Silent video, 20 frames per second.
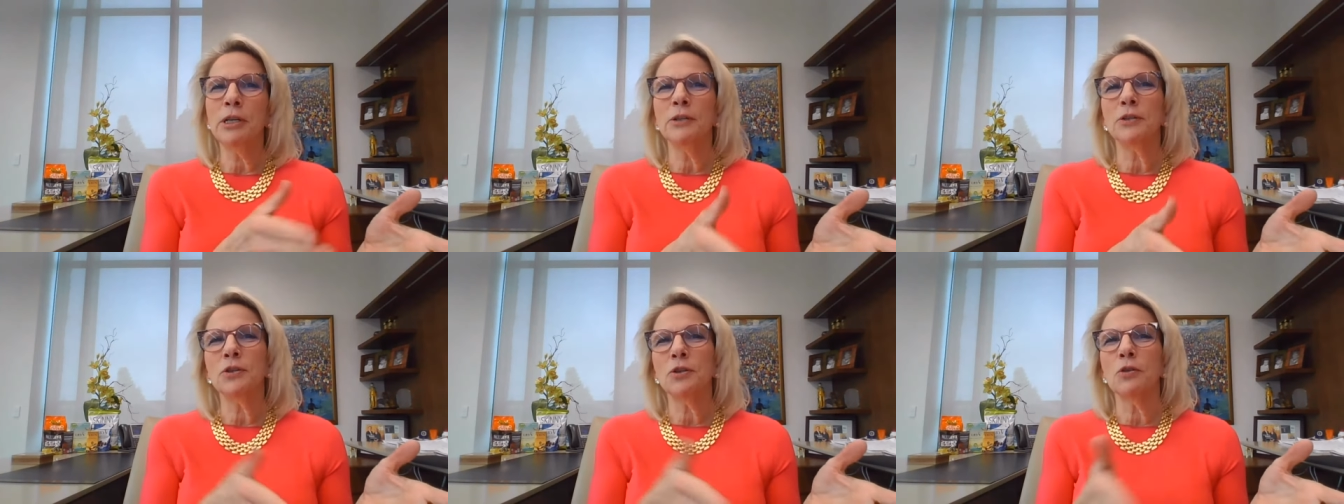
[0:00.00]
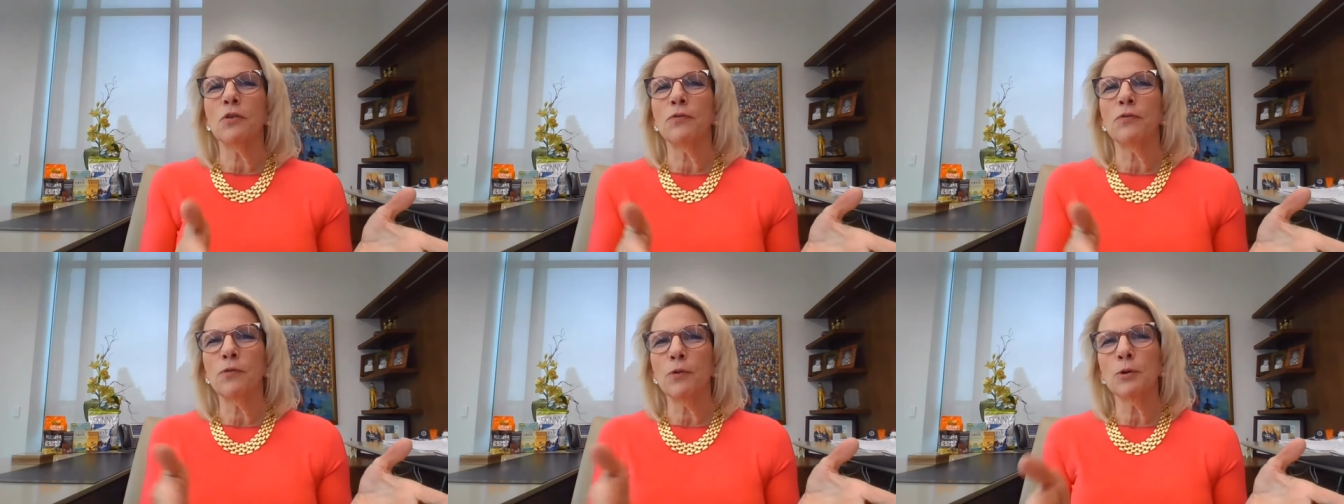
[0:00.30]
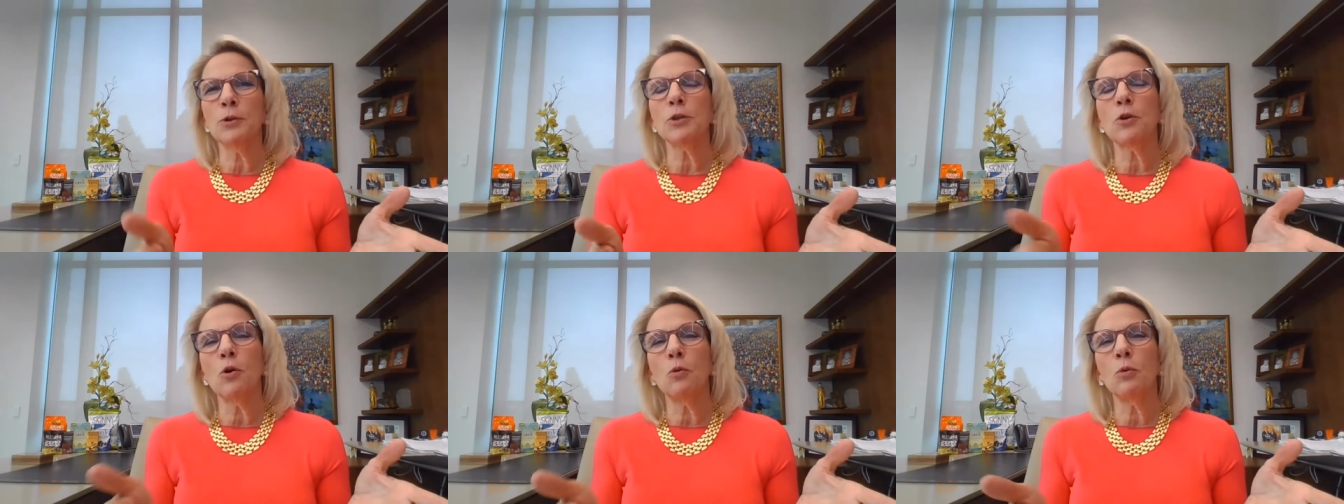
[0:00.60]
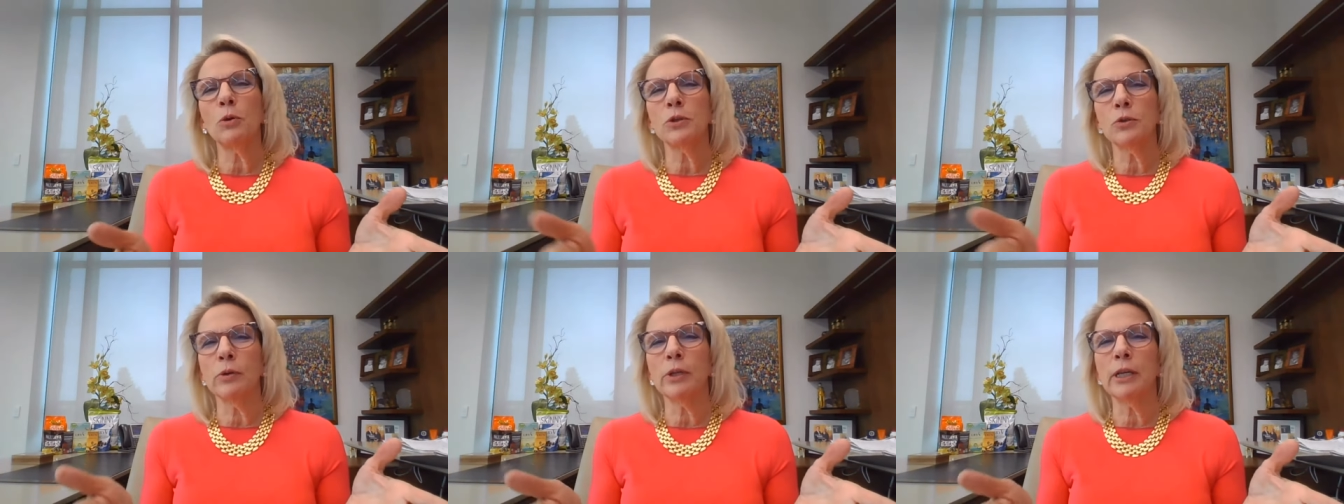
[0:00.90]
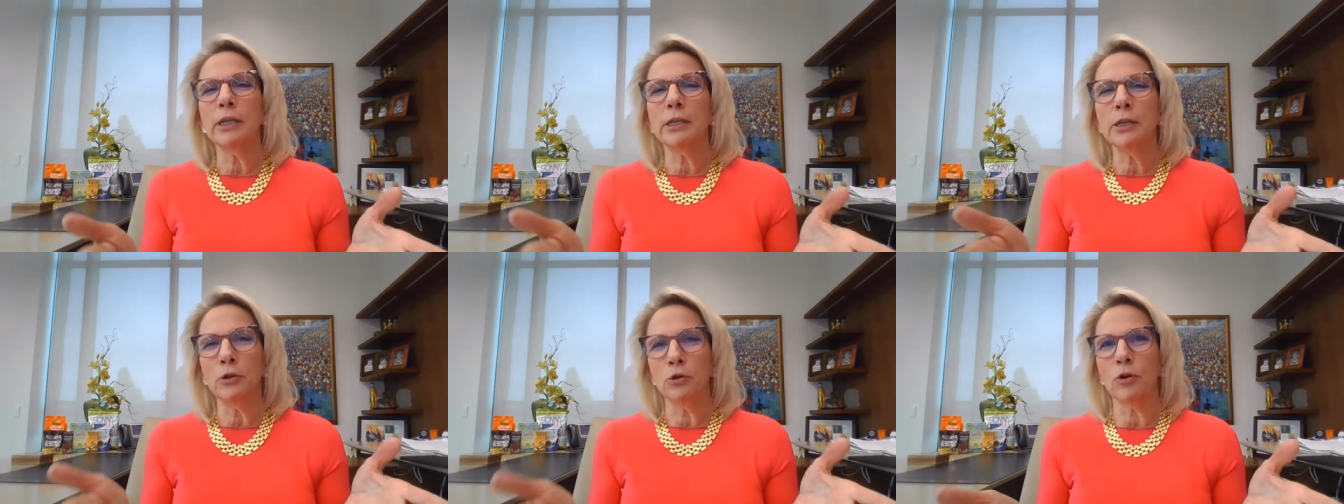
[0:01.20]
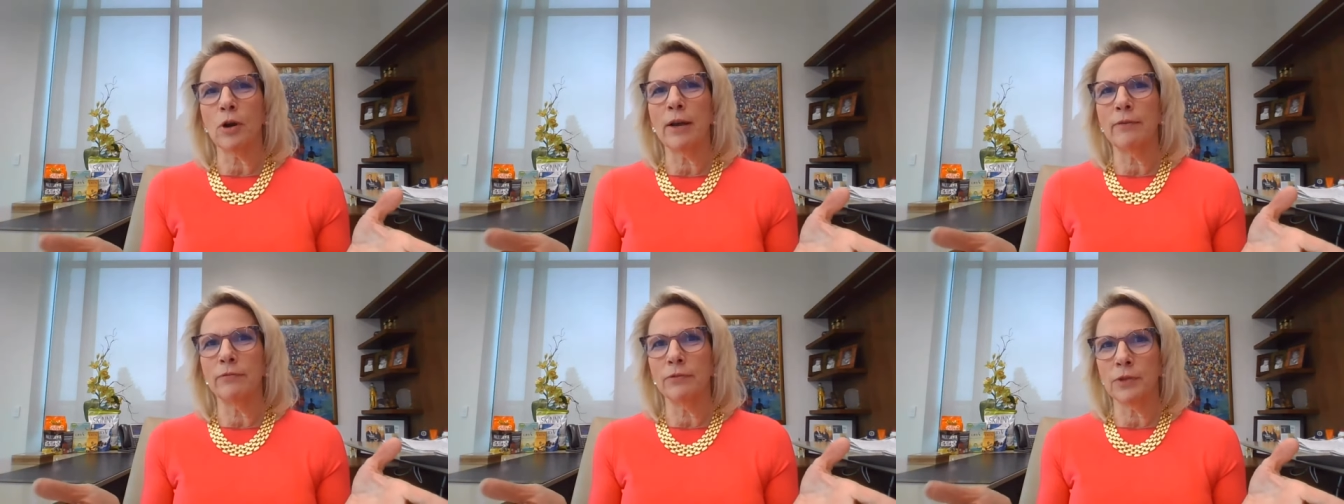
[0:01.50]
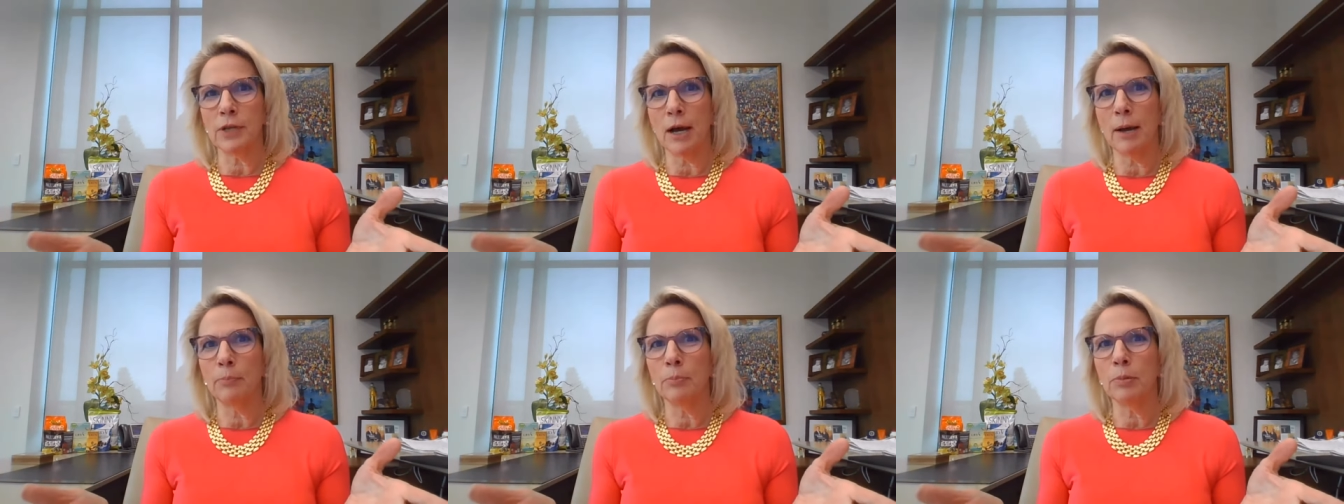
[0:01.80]
And so the first goal was really to drive
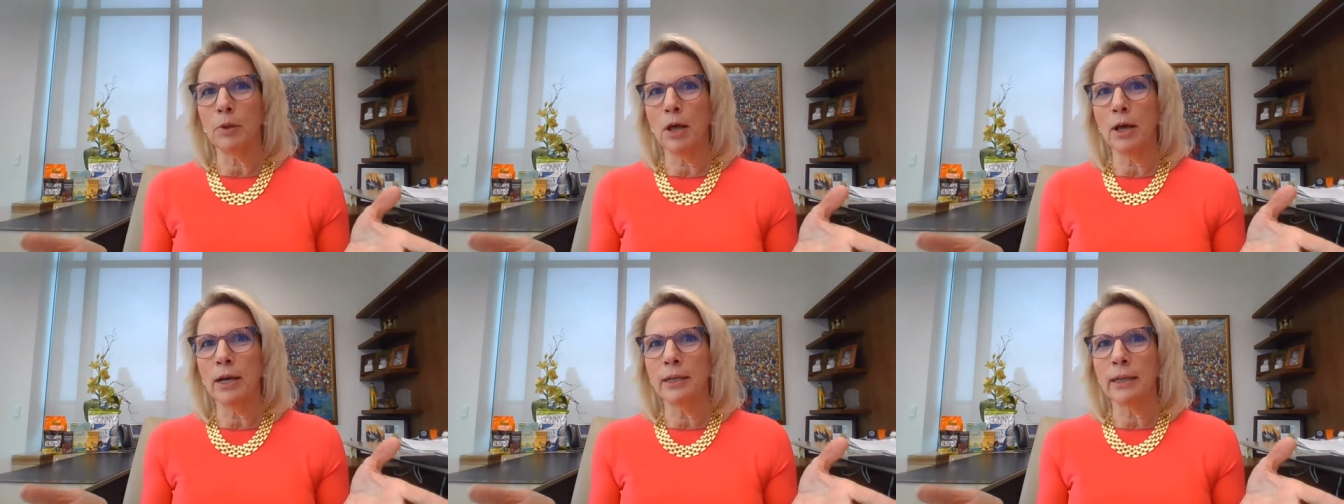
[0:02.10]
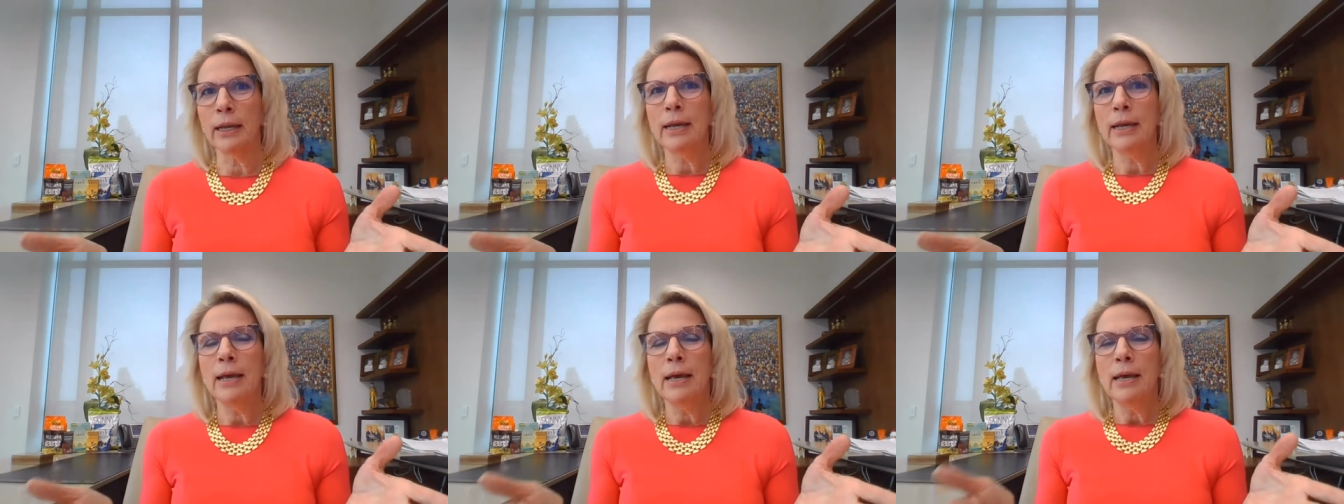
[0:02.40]
top line.